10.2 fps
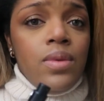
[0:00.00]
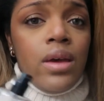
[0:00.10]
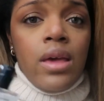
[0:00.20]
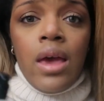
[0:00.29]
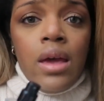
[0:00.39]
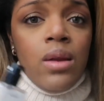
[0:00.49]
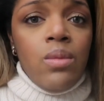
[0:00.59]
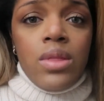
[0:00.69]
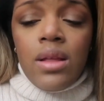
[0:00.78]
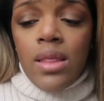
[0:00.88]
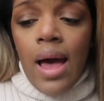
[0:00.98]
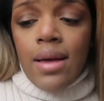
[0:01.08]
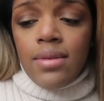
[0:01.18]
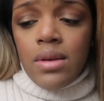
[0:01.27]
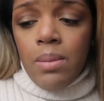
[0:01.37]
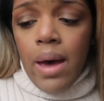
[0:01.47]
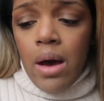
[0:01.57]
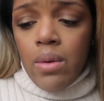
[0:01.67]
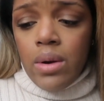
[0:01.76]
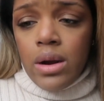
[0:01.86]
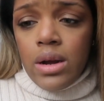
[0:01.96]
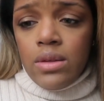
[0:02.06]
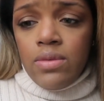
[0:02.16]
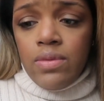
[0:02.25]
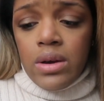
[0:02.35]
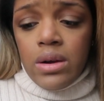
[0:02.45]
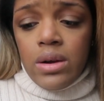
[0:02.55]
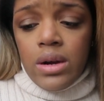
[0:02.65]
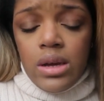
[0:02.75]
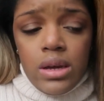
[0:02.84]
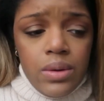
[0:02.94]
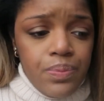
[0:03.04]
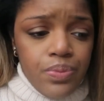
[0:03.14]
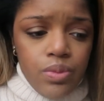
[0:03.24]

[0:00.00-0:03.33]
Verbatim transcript: again, with the lasting power, is very